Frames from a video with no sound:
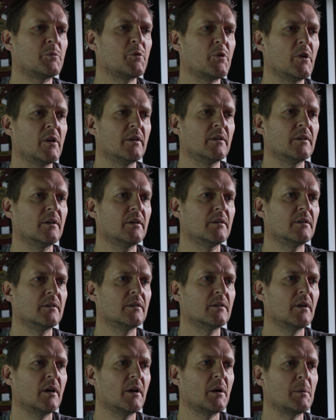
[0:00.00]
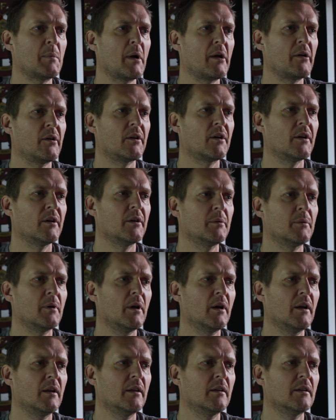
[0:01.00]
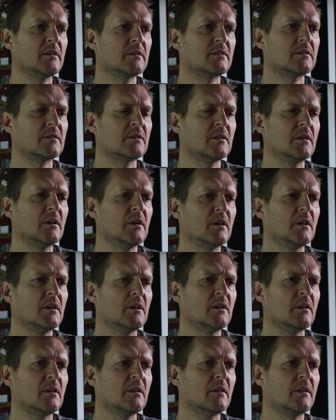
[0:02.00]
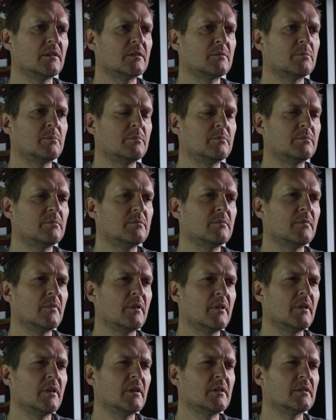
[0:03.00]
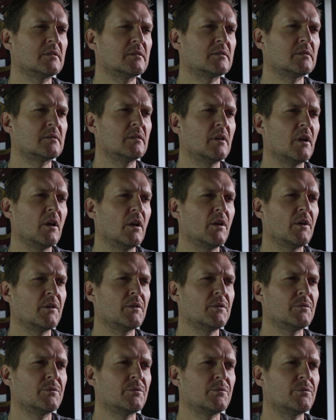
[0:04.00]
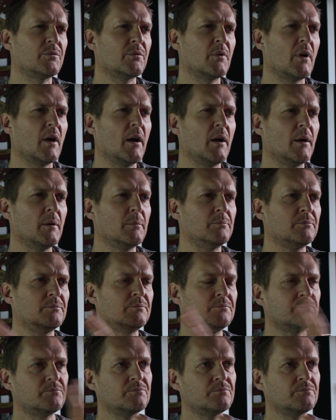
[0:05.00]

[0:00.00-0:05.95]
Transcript: Britain and, and America, and there's there's there's a lot of um,